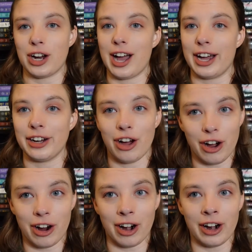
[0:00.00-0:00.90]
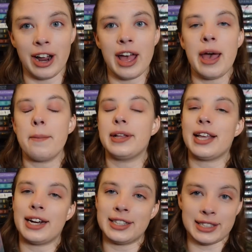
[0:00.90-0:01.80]
Hyde are, but
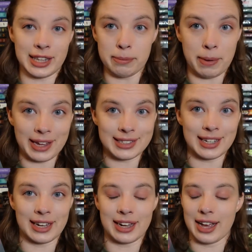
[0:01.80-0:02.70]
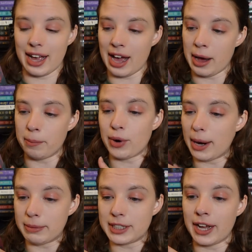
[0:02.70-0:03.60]
that is the basic
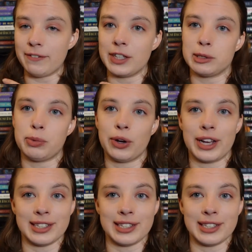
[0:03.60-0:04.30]
premise of this book.